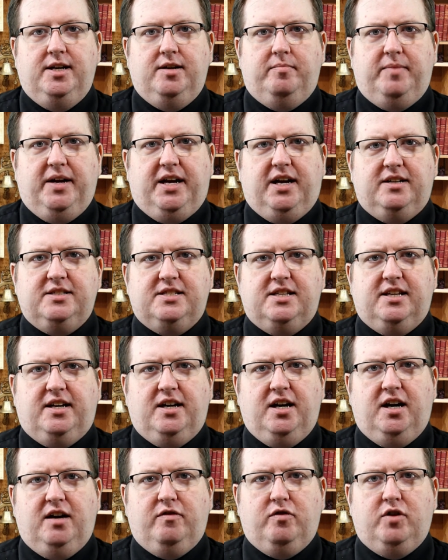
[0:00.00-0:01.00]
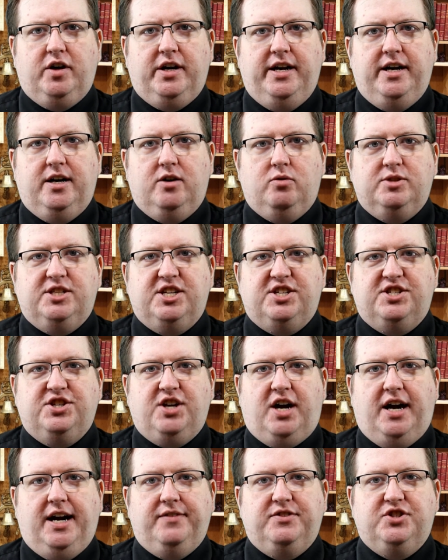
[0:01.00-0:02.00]
Because the covering here was a
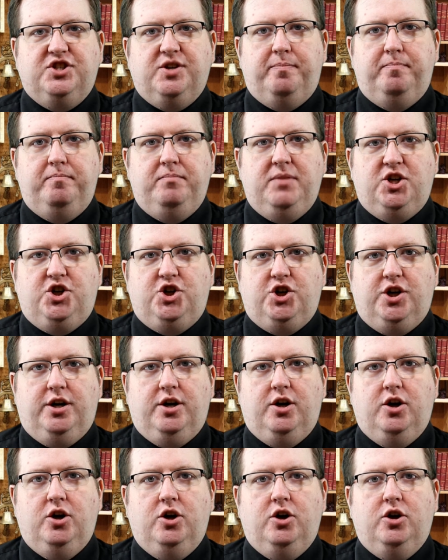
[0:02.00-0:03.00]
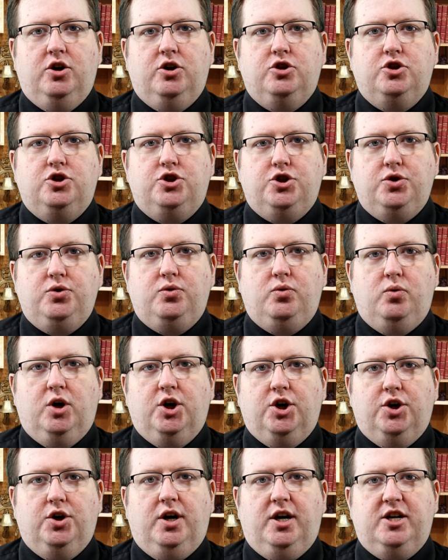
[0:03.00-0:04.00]
sign of submission to
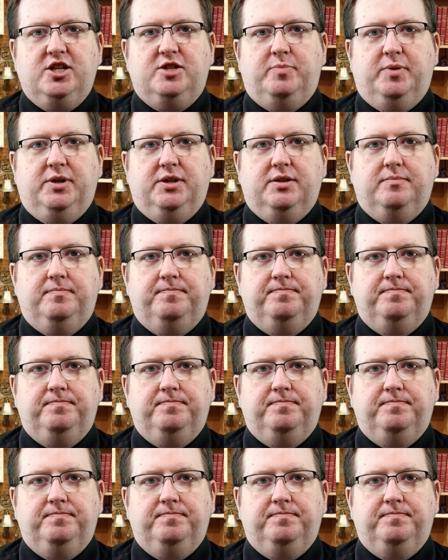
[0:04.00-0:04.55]
her husband.